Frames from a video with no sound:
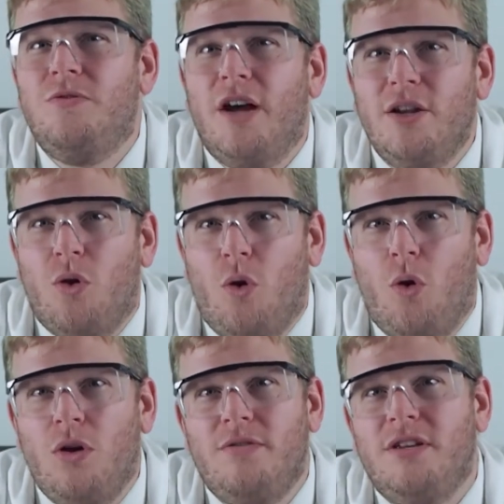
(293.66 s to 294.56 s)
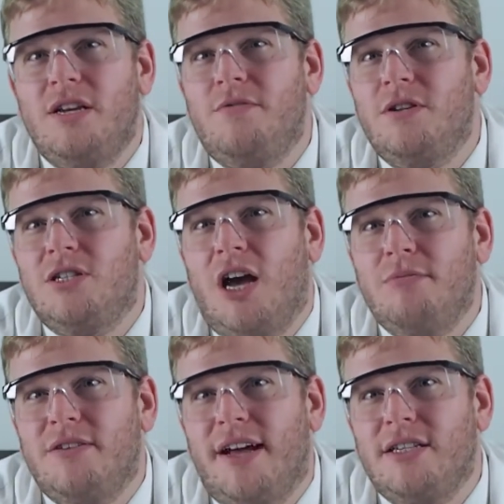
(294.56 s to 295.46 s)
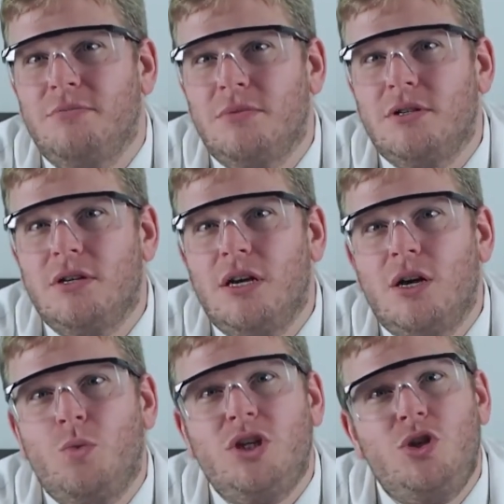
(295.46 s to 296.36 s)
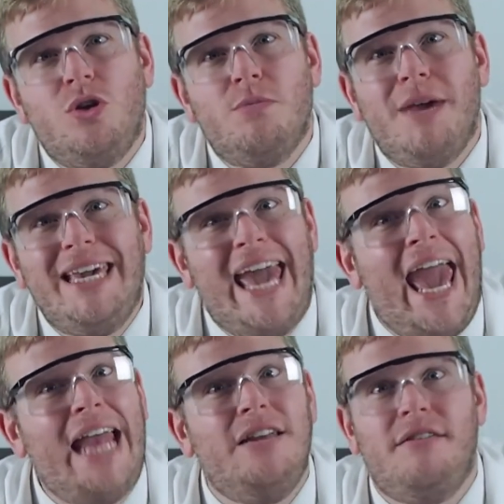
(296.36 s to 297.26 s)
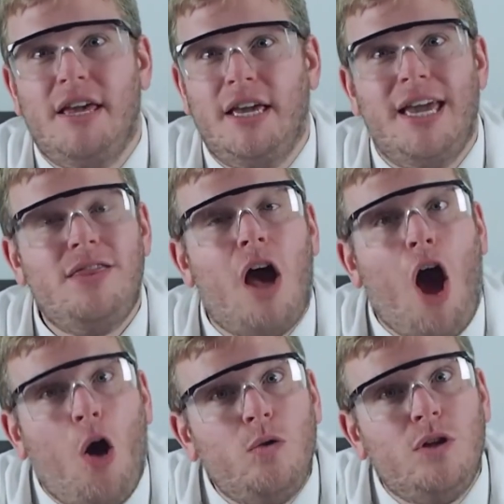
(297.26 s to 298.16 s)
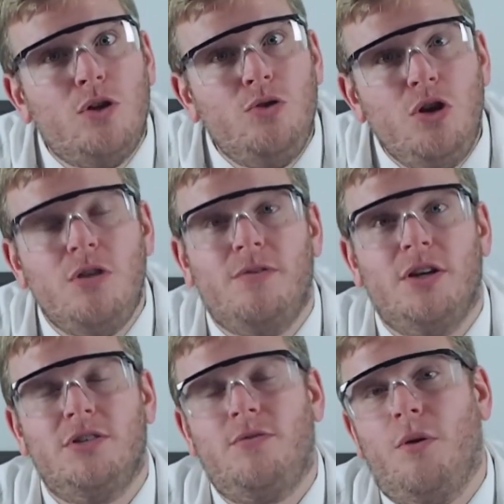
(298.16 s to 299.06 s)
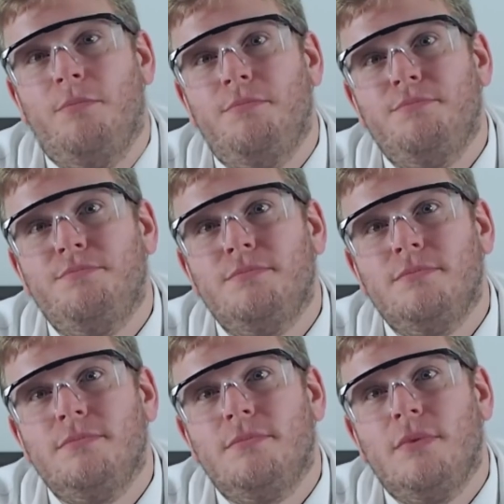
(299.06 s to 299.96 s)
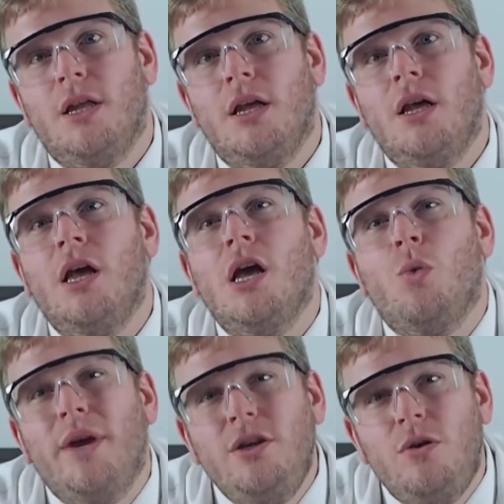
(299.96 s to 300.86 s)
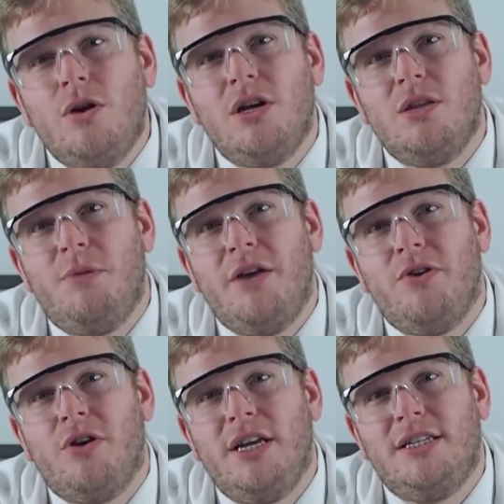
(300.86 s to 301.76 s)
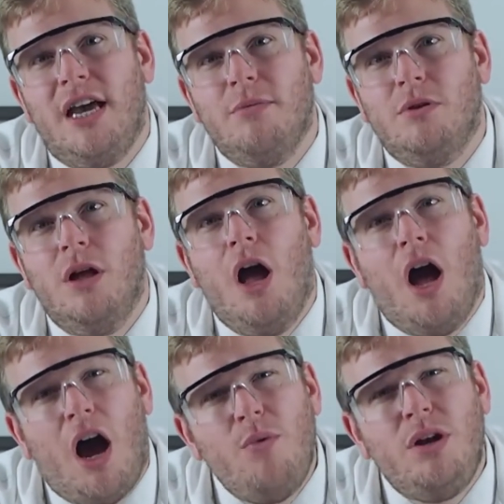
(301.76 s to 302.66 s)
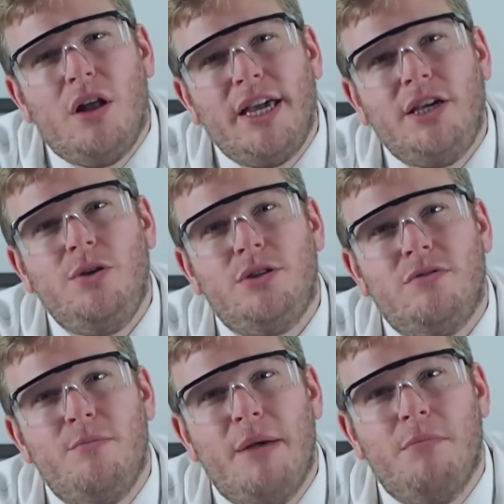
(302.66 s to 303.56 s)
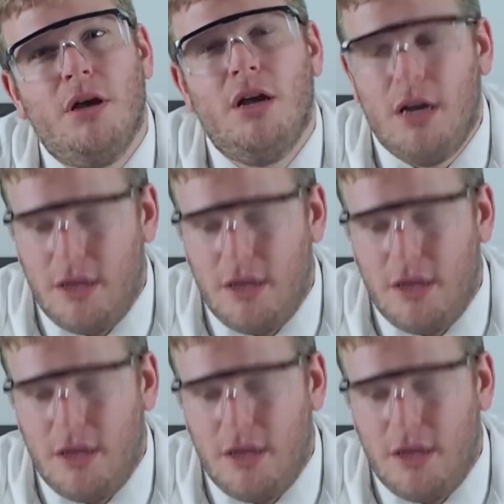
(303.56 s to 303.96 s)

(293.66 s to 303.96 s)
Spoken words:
find all of the different types of atoms, which you can make anything in the whole known universe from. When you look at the periodic table, I would like you to remember